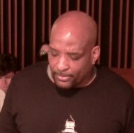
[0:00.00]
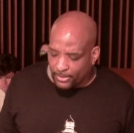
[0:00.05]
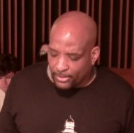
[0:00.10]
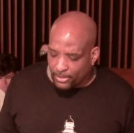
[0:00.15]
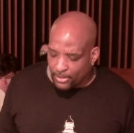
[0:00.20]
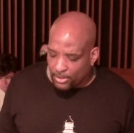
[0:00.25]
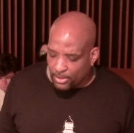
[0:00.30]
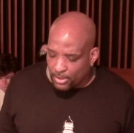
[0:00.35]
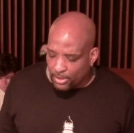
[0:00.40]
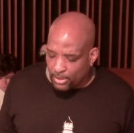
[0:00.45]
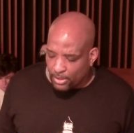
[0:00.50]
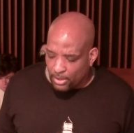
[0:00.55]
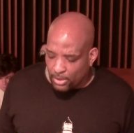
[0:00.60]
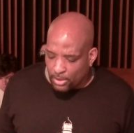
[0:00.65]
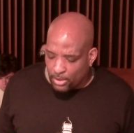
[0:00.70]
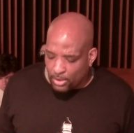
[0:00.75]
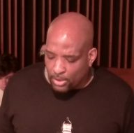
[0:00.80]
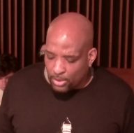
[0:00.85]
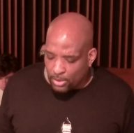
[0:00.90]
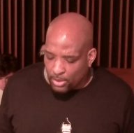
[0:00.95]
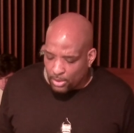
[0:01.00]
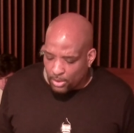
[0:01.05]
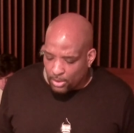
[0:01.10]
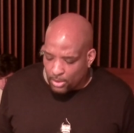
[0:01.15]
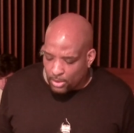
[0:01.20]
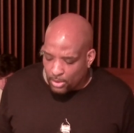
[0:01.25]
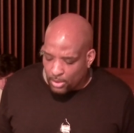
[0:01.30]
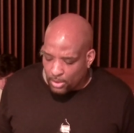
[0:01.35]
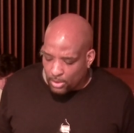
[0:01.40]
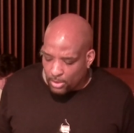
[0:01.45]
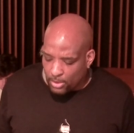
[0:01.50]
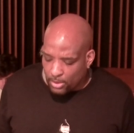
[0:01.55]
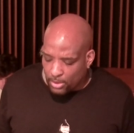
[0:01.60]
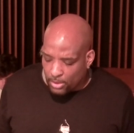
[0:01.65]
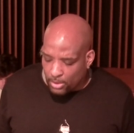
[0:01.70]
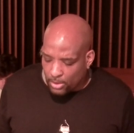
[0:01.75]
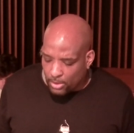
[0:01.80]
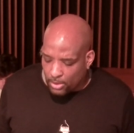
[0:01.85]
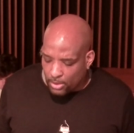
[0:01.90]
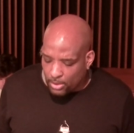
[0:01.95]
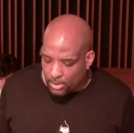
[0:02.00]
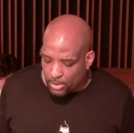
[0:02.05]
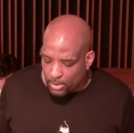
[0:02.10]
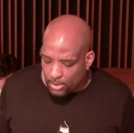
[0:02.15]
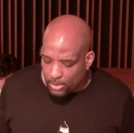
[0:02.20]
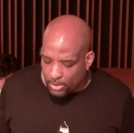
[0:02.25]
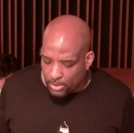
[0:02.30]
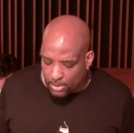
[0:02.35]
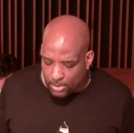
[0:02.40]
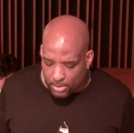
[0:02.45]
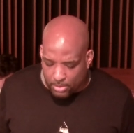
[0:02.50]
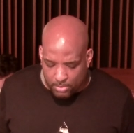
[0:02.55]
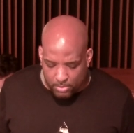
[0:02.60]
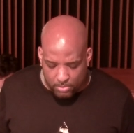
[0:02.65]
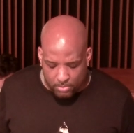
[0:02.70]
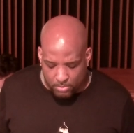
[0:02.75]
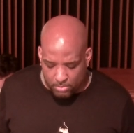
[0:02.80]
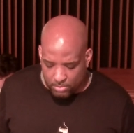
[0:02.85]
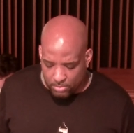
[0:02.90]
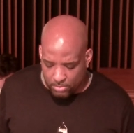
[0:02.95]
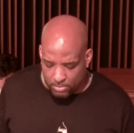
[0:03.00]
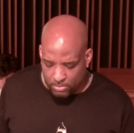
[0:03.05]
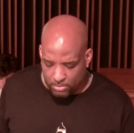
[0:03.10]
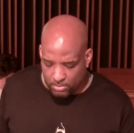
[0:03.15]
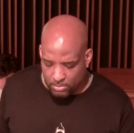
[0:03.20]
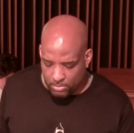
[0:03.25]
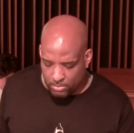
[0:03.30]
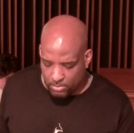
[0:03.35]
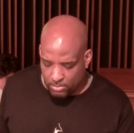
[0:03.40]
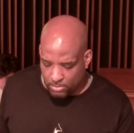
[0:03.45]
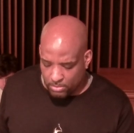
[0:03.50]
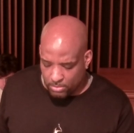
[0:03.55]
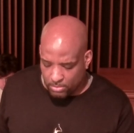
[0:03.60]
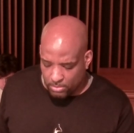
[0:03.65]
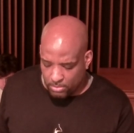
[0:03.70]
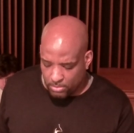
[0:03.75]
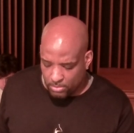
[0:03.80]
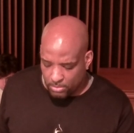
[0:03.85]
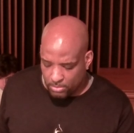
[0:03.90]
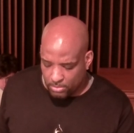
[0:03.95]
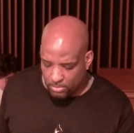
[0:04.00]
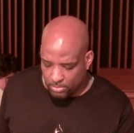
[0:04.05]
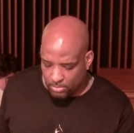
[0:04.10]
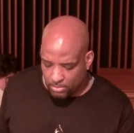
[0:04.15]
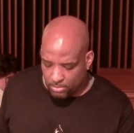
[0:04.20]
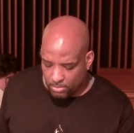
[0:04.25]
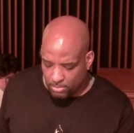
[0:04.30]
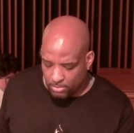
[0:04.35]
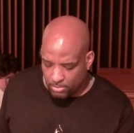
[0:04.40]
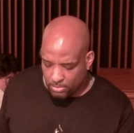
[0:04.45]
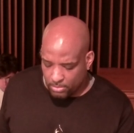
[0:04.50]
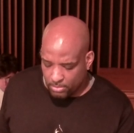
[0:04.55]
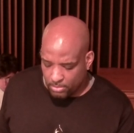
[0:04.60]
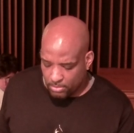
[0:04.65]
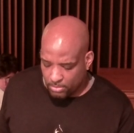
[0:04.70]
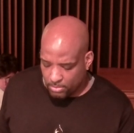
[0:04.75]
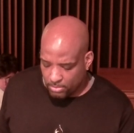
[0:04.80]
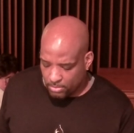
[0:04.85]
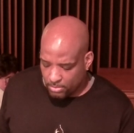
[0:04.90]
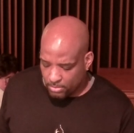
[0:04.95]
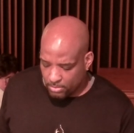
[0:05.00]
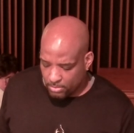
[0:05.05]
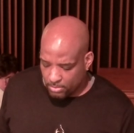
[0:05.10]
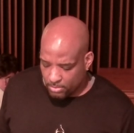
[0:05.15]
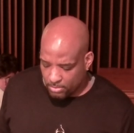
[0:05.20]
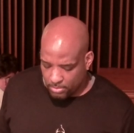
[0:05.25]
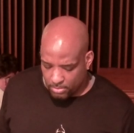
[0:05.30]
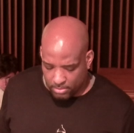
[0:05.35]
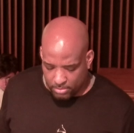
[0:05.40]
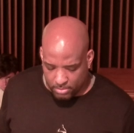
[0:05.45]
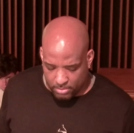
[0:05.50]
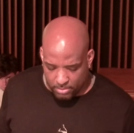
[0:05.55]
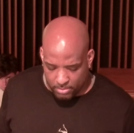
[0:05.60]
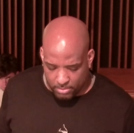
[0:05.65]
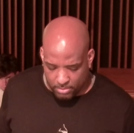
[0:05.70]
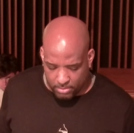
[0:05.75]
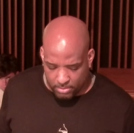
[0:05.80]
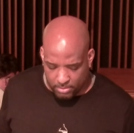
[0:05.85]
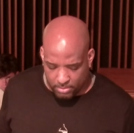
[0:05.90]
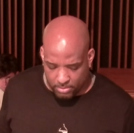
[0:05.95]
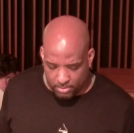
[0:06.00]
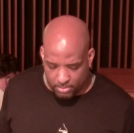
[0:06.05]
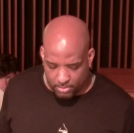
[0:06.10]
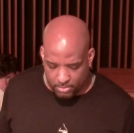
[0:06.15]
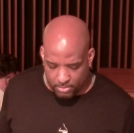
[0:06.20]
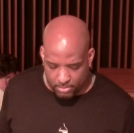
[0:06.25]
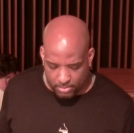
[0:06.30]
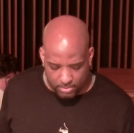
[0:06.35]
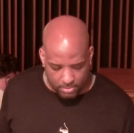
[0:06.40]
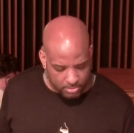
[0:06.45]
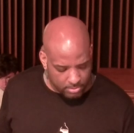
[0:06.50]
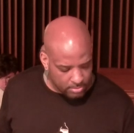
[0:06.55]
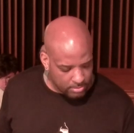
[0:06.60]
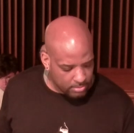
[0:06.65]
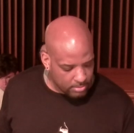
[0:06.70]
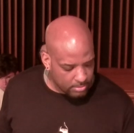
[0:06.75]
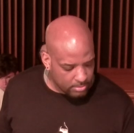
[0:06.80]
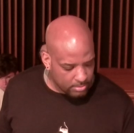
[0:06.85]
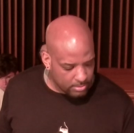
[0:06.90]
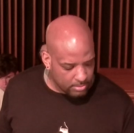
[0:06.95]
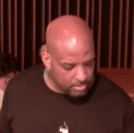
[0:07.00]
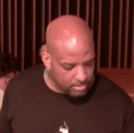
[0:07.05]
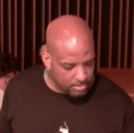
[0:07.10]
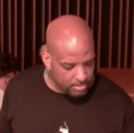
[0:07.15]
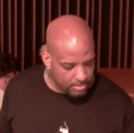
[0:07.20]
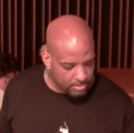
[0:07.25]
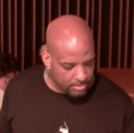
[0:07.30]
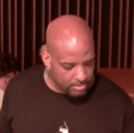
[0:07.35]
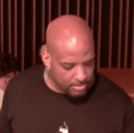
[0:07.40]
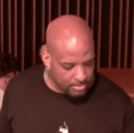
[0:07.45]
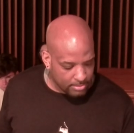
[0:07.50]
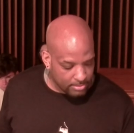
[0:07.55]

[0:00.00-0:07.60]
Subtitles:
[no speech]